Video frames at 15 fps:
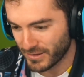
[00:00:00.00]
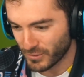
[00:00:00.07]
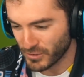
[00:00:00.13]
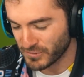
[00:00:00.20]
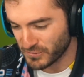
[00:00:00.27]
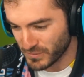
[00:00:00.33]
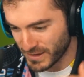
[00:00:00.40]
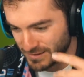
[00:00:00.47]

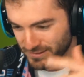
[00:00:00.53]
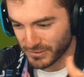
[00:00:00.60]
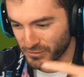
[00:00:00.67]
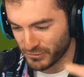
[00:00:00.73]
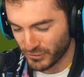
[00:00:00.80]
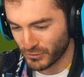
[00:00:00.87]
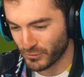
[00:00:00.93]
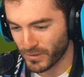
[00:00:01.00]
Once we get to the
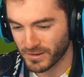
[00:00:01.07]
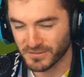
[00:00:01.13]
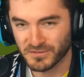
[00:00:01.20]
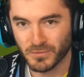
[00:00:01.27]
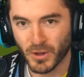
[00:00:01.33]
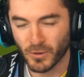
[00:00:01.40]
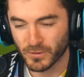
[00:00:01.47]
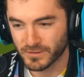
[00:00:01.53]
turnaround
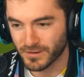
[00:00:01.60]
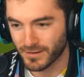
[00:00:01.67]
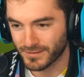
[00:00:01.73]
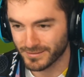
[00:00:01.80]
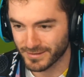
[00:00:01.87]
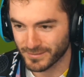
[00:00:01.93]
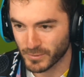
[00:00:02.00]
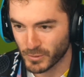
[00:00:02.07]
spot, we
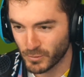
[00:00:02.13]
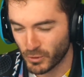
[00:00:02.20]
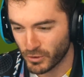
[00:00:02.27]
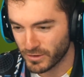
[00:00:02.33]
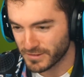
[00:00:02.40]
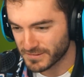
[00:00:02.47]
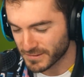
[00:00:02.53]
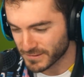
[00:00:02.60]
talk a little bit
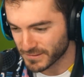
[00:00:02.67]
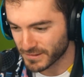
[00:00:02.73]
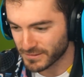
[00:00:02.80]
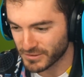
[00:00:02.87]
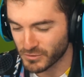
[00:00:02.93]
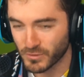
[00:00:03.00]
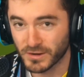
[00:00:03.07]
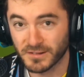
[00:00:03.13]
more. He says, hey,
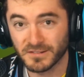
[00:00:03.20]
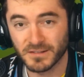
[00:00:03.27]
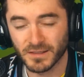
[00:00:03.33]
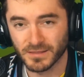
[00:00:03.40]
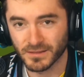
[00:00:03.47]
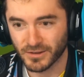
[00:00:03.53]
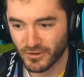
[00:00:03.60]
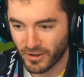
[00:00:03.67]
do you wanna sit
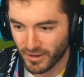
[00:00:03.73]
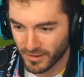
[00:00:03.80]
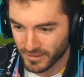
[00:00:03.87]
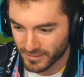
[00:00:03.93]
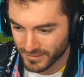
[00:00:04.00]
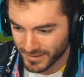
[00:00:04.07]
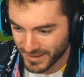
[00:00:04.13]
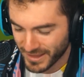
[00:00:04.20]
in the
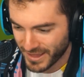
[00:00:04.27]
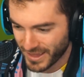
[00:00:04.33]
car?